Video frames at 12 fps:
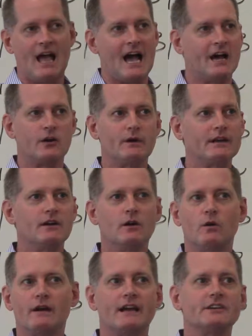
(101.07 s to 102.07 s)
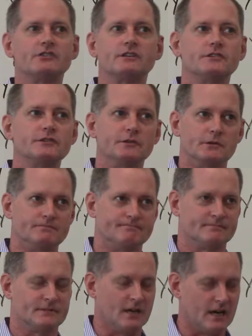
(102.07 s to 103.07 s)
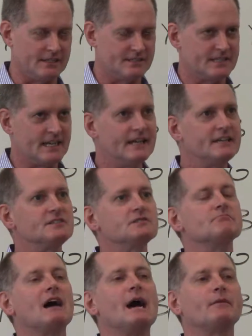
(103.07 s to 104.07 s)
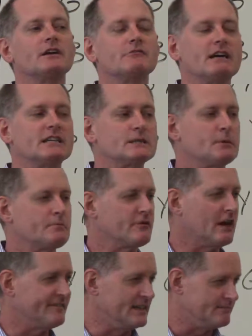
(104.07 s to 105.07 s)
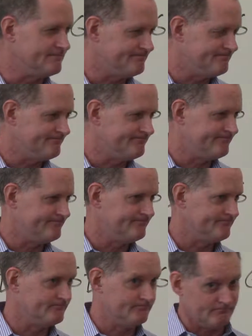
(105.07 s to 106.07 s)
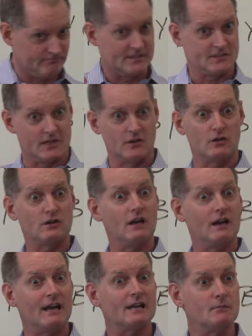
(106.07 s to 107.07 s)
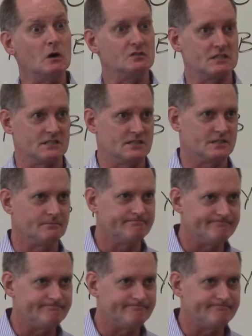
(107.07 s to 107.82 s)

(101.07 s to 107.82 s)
How do I know what I should do? God says, I'm going to raise up a prophet. It's going to look a lot like Moses,